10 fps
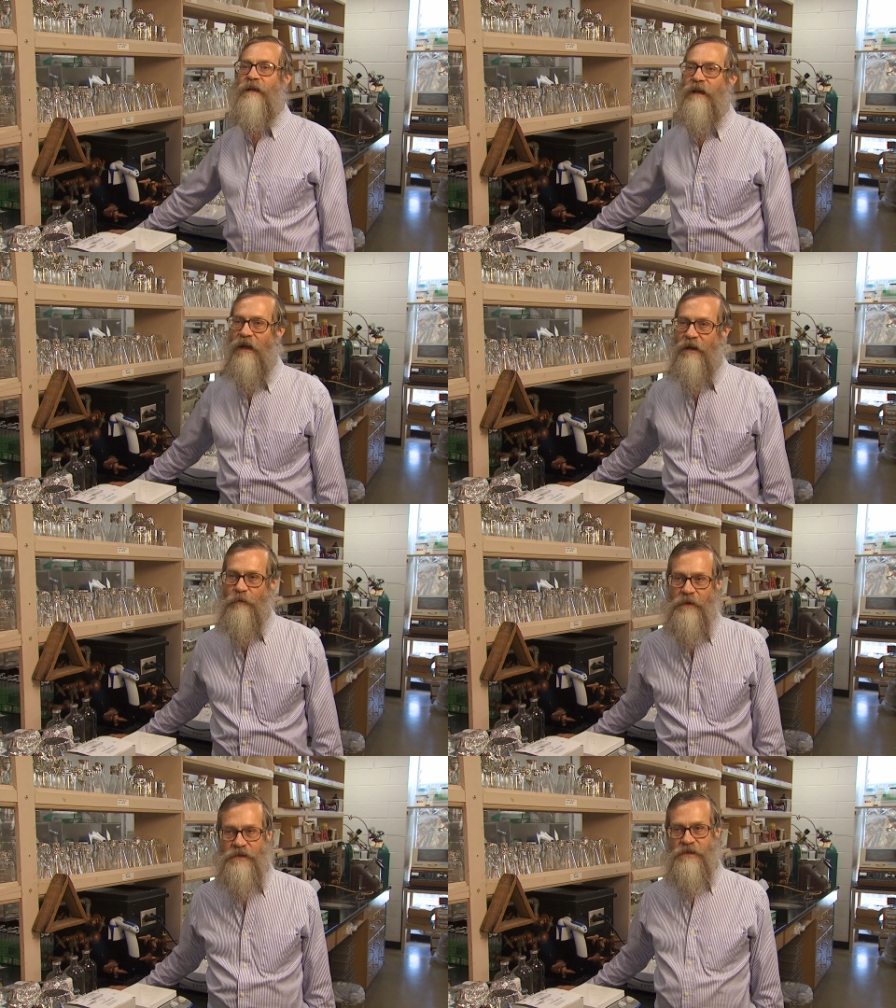Uh,
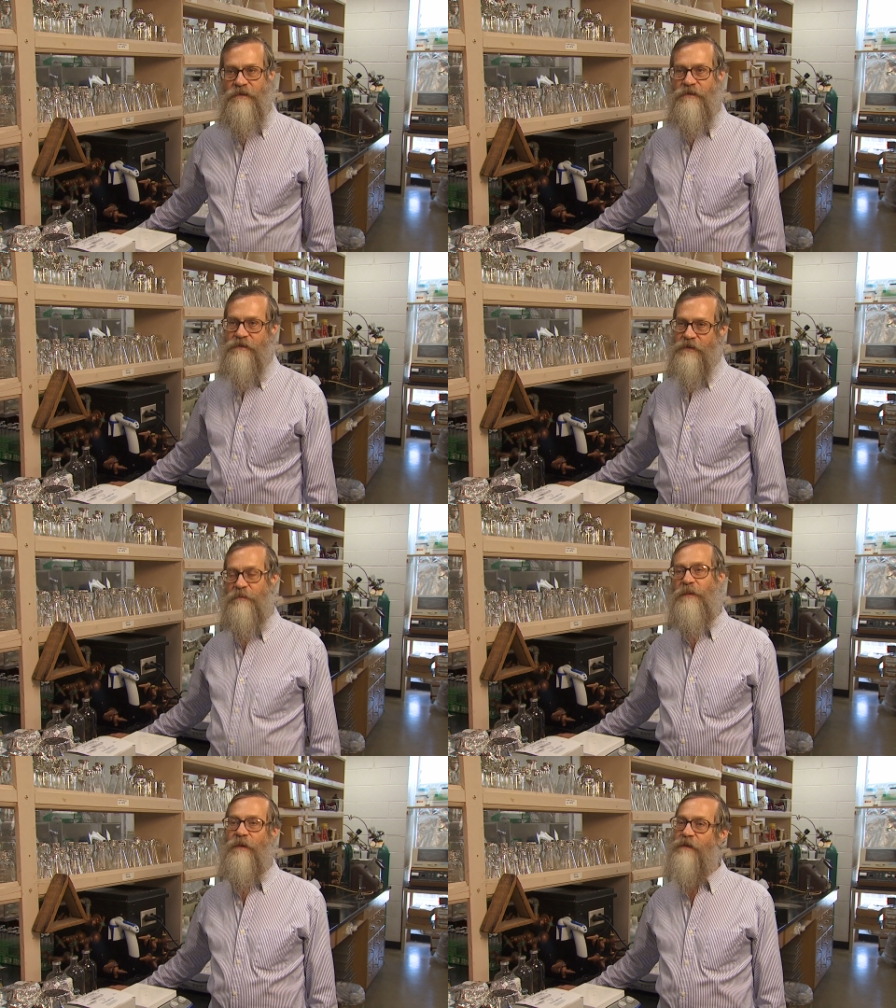research is a
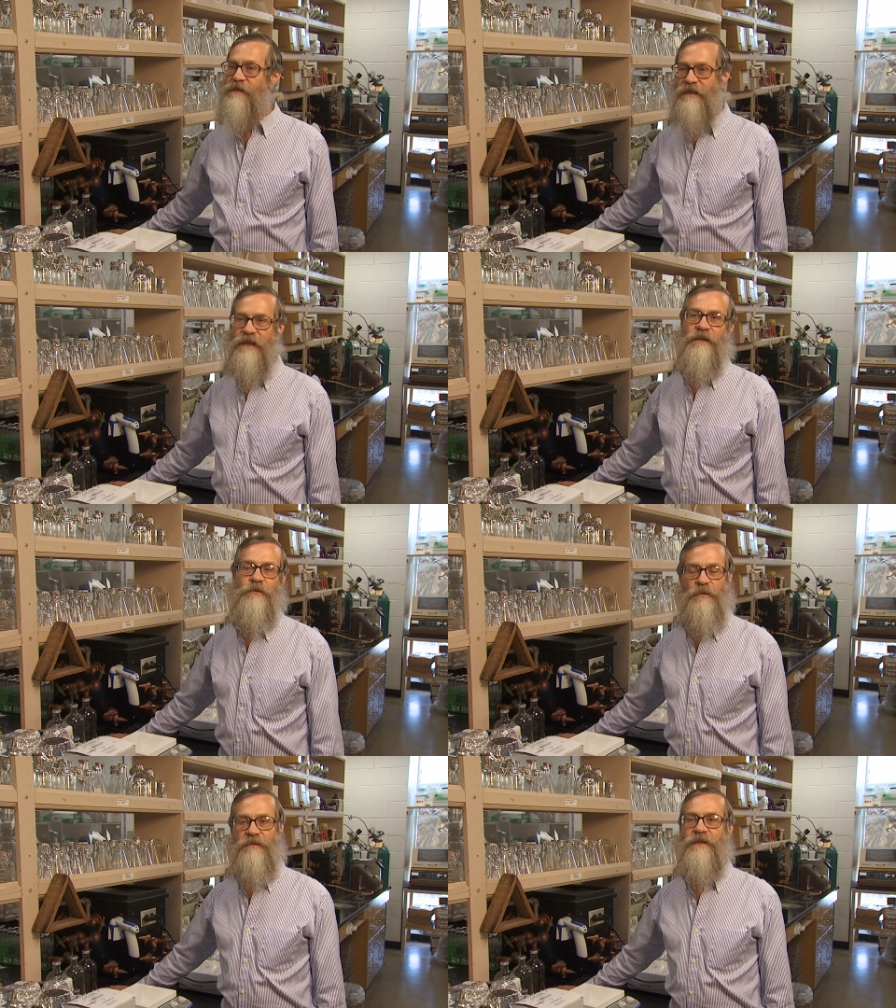
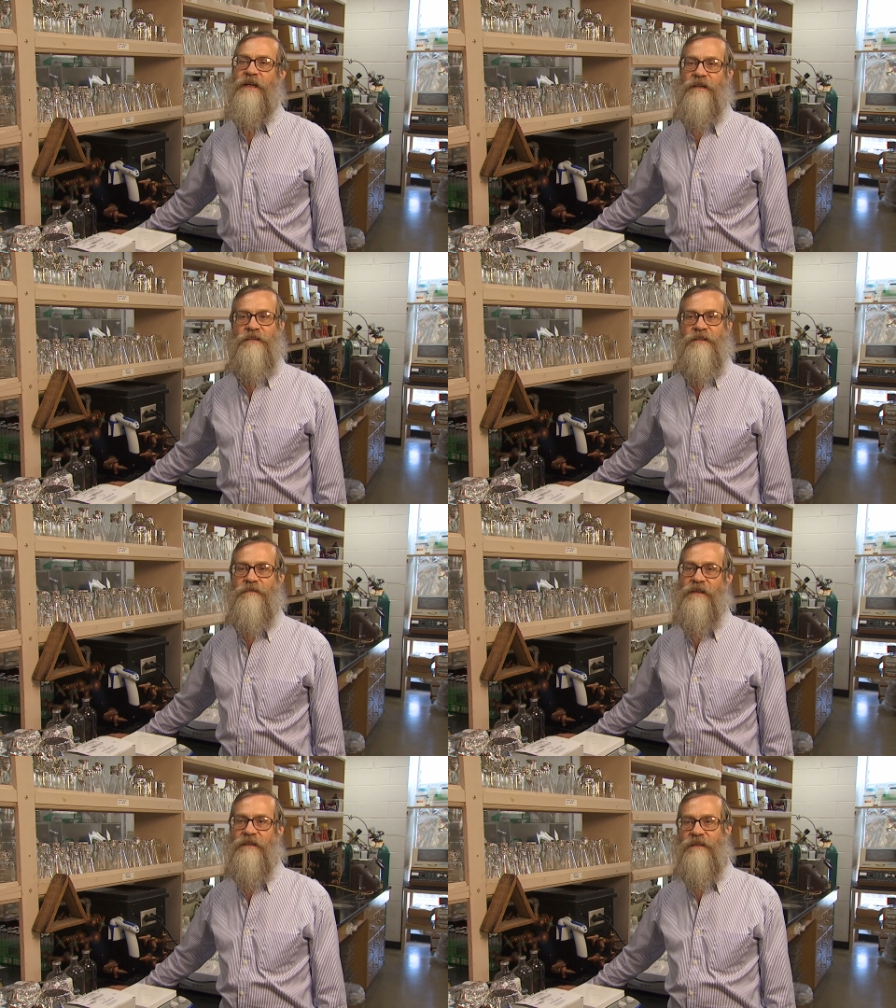personnel-driven
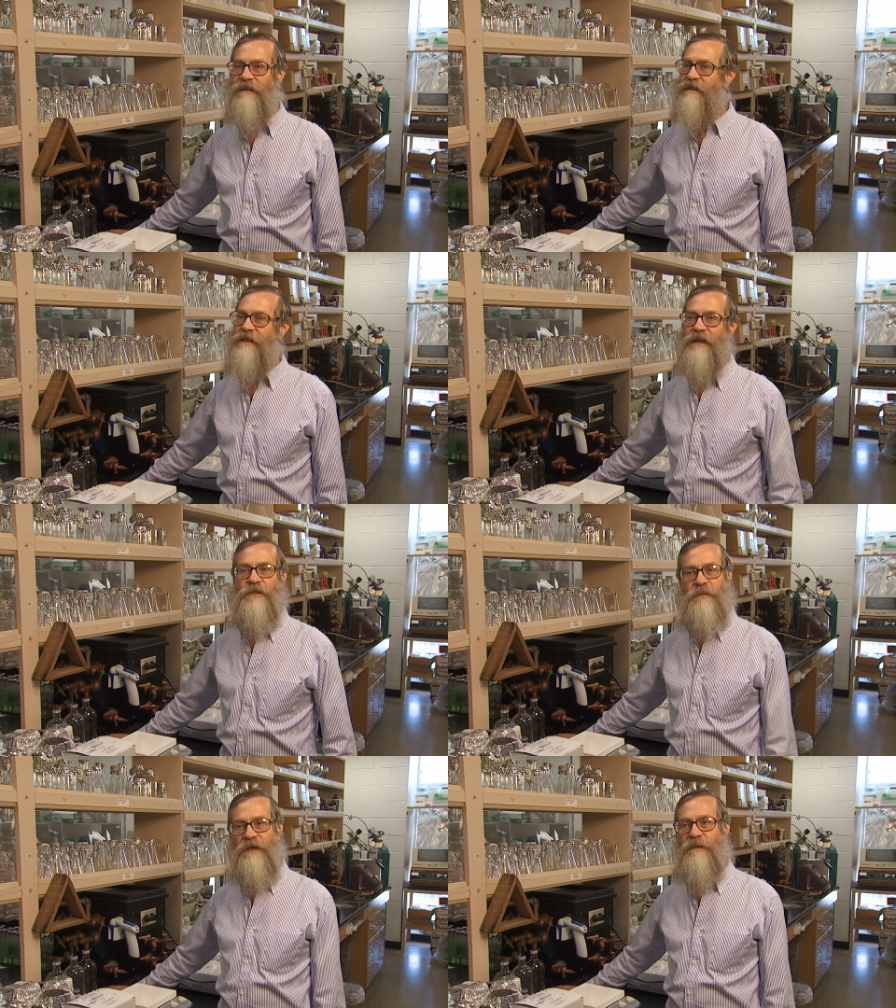activity. It takes
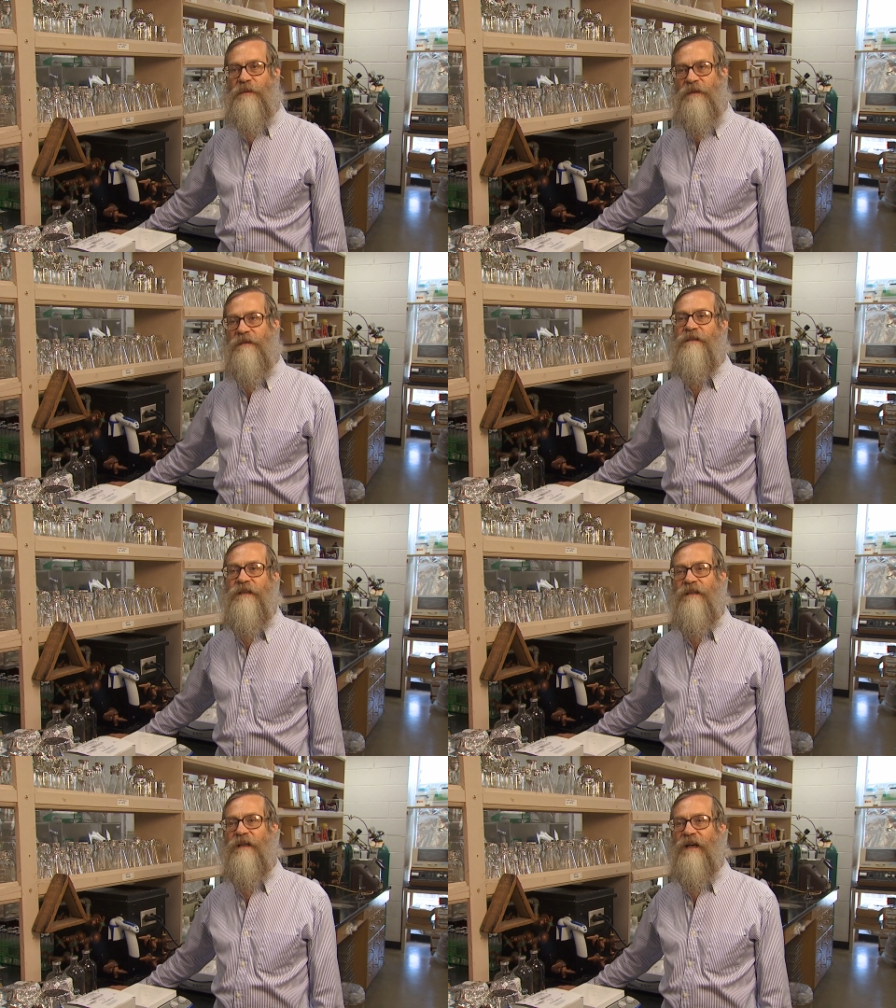people.
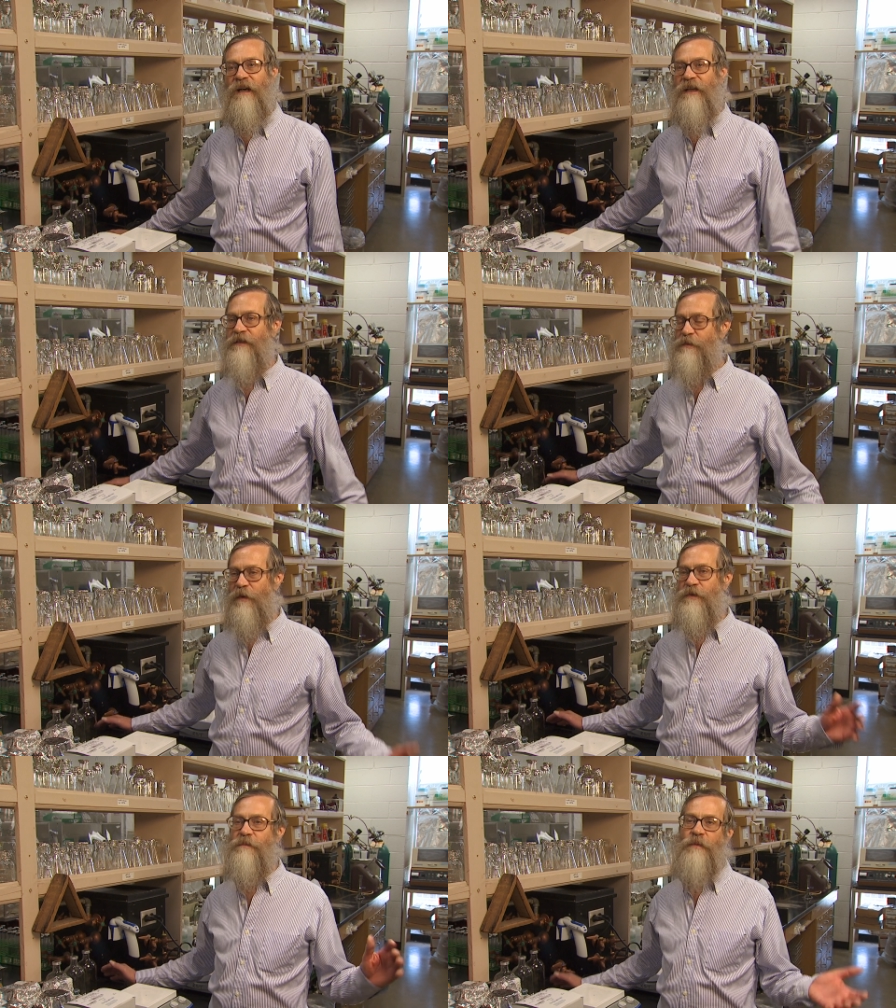Uh, that's the
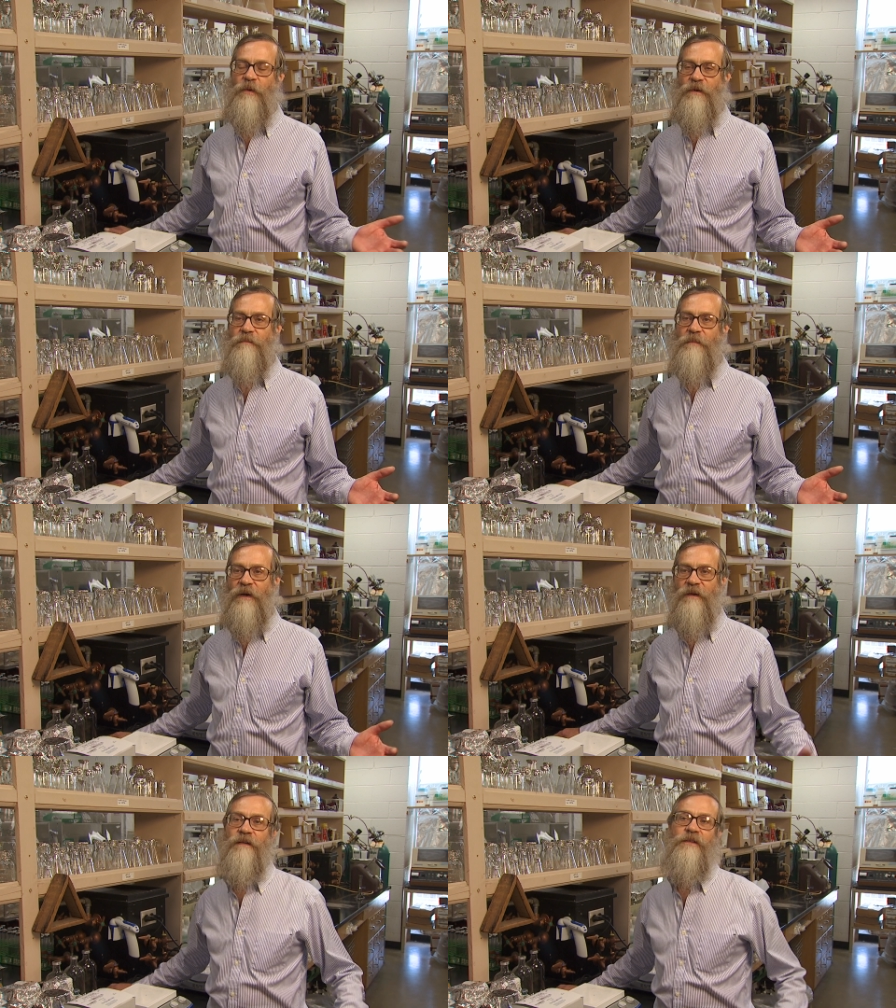most important
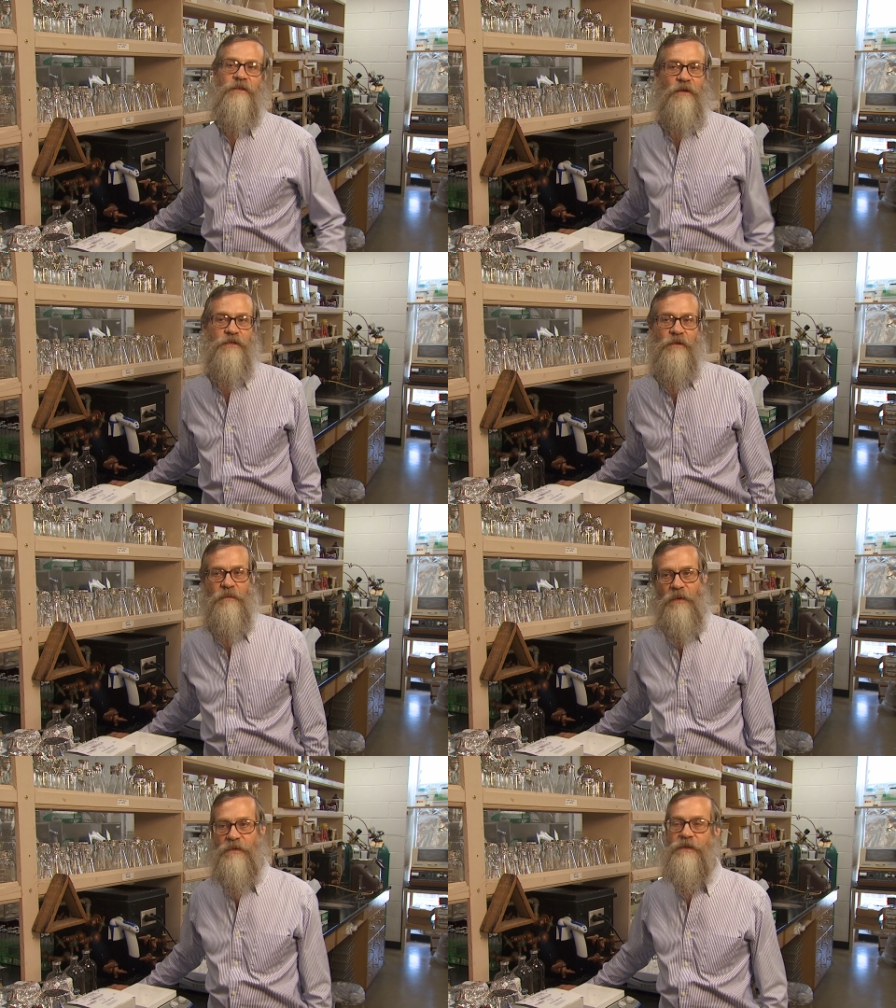part. That's also the
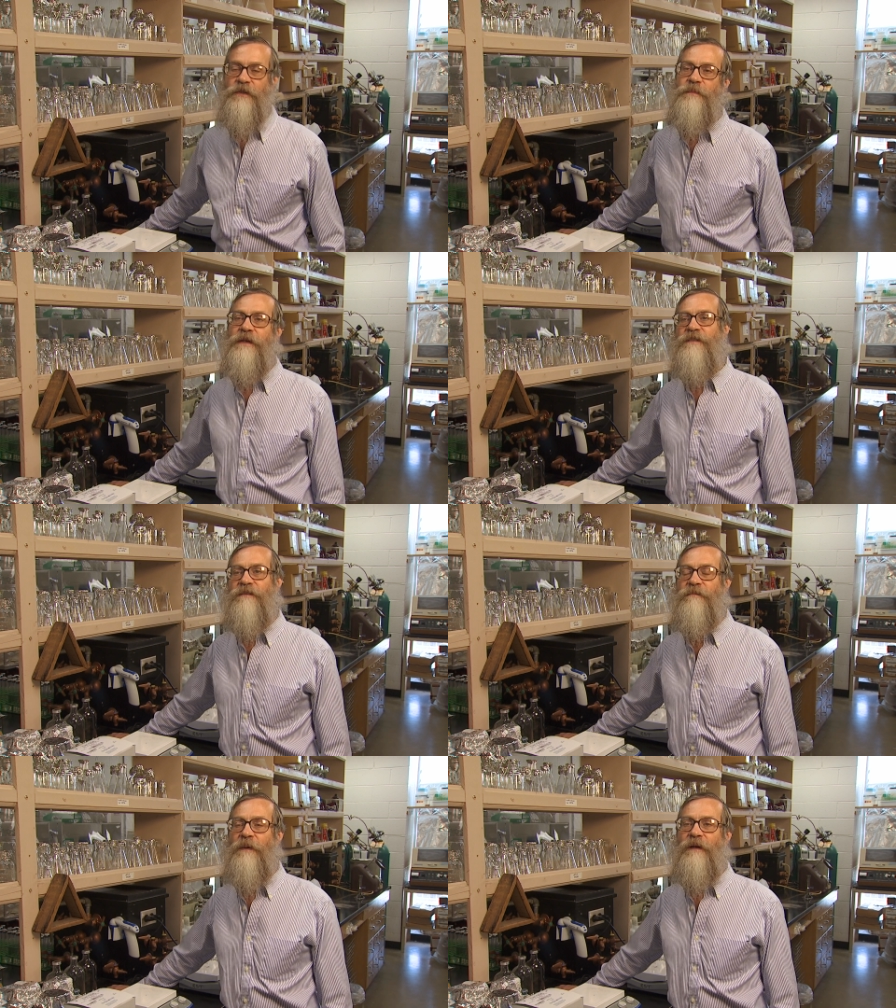most
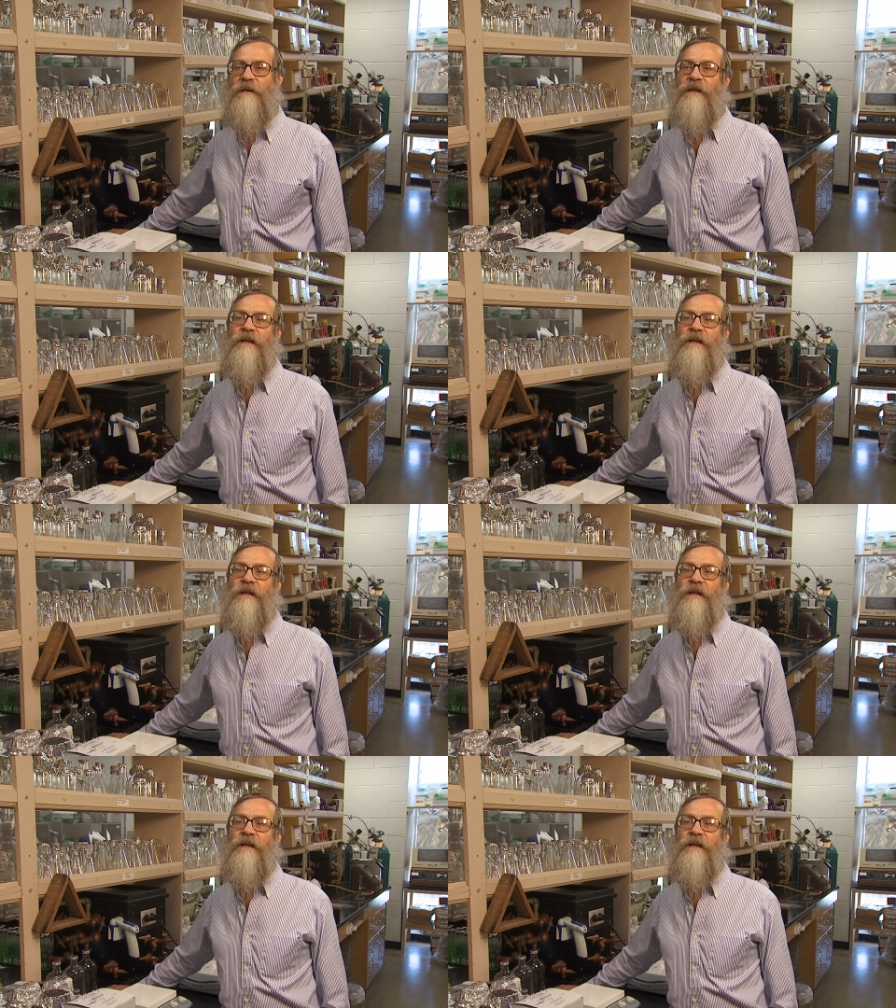expensive part.